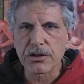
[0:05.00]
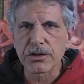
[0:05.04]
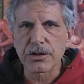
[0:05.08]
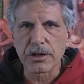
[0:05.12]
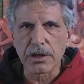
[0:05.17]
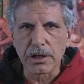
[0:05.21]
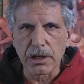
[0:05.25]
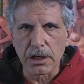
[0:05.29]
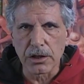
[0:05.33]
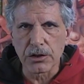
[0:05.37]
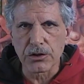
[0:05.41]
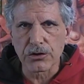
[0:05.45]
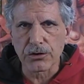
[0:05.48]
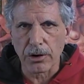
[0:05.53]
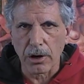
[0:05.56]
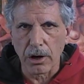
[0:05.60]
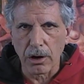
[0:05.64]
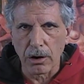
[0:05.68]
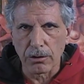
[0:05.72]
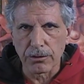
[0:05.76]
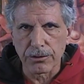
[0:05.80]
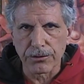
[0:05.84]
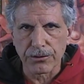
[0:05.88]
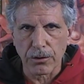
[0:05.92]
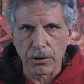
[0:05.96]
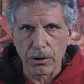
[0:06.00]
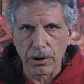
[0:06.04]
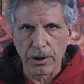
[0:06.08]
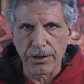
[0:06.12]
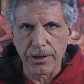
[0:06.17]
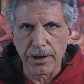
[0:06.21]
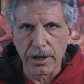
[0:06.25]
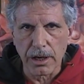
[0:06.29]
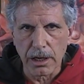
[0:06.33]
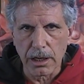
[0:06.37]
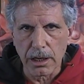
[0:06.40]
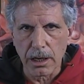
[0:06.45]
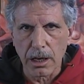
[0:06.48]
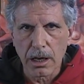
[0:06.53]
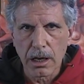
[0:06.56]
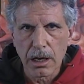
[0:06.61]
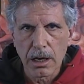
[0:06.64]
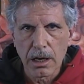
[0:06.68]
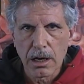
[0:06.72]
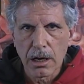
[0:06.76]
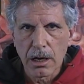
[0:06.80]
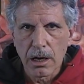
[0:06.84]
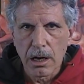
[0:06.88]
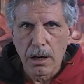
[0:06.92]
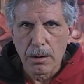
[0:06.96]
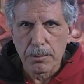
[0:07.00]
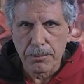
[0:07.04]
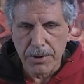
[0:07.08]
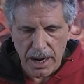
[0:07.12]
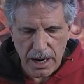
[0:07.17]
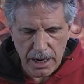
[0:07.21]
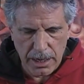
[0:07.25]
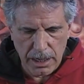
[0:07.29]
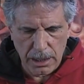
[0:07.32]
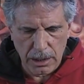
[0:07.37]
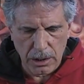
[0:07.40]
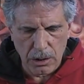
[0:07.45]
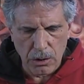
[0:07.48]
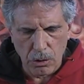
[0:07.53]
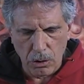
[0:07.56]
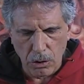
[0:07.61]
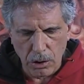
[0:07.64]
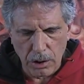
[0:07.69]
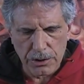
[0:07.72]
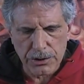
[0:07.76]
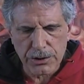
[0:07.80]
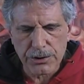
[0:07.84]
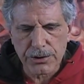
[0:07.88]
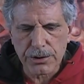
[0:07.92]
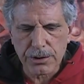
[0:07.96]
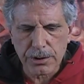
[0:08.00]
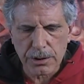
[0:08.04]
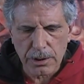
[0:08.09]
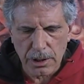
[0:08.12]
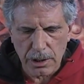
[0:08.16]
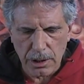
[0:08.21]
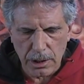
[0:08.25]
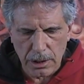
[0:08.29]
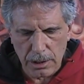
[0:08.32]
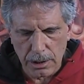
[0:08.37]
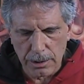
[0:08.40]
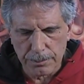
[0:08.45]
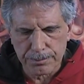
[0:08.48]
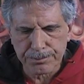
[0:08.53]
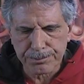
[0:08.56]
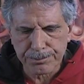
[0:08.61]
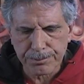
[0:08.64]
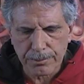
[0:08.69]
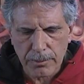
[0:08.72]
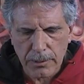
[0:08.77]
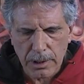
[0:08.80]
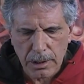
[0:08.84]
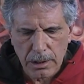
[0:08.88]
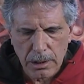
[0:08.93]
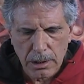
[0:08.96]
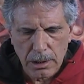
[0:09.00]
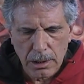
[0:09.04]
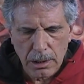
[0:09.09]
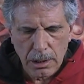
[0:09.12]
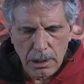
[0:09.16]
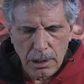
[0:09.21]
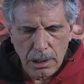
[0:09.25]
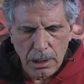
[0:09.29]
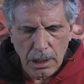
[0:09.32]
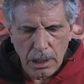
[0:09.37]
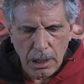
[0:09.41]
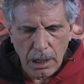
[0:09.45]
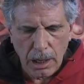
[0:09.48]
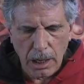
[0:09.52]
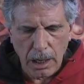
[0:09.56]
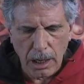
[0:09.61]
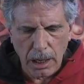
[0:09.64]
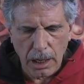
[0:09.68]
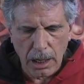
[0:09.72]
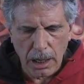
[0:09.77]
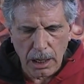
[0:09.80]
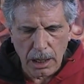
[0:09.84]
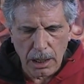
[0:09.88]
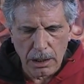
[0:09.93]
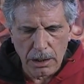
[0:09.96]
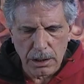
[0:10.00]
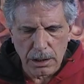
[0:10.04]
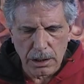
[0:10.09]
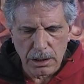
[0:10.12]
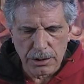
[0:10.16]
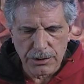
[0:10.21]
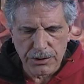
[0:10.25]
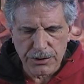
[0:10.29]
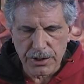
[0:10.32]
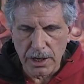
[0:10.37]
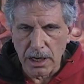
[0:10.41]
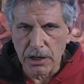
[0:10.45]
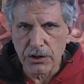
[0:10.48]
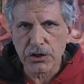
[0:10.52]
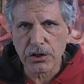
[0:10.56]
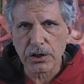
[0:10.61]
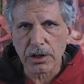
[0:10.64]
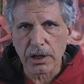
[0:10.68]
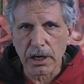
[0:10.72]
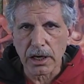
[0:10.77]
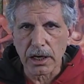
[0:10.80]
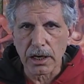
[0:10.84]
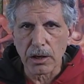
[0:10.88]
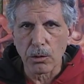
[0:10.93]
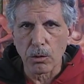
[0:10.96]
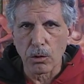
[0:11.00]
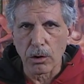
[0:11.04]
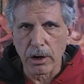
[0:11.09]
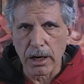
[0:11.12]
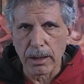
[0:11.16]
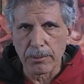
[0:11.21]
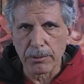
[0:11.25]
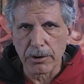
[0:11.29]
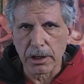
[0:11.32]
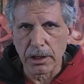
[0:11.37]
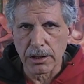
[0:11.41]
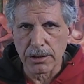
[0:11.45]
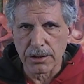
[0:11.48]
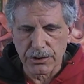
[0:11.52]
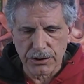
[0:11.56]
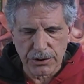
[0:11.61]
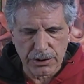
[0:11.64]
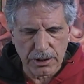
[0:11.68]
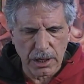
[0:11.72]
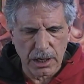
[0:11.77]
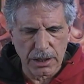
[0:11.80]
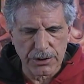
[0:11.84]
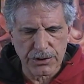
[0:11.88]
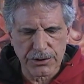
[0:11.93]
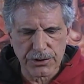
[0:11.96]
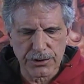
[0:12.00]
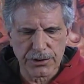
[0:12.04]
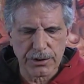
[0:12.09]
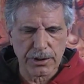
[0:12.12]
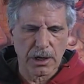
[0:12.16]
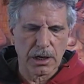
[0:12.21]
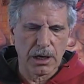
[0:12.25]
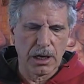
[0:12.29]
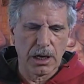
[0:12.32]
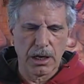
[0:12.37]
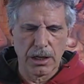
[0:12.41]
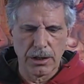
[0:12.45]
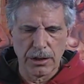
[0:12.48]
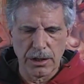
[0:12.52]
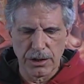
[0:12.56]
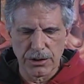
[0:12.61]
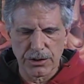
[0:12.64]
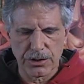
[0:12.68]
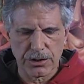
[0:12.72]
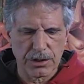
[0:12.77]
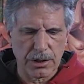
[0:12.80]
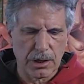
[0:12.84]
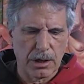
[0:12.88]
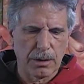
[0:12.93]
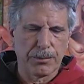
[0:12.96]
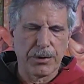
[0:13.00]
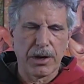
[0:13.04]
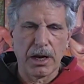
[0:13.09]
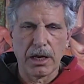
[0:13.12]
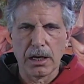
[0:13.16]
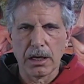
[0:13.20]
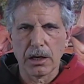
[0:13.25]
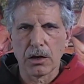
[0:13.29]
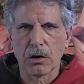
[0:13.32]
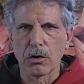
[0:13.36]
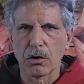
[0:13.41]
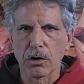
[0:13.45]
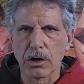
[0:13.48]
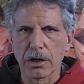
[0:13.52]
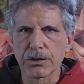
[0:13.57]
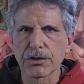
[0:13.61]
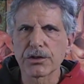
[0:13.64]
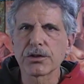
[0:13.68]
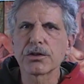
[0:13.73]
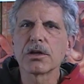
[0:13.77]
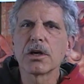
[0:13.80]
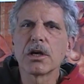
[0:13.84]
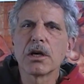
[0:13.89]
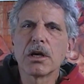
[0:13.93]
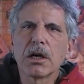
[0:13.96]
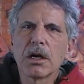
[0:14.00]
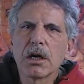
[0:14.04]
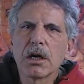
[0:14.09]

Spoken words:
is the intro for the painting course. And essentially what I'm going to discuss in this painting course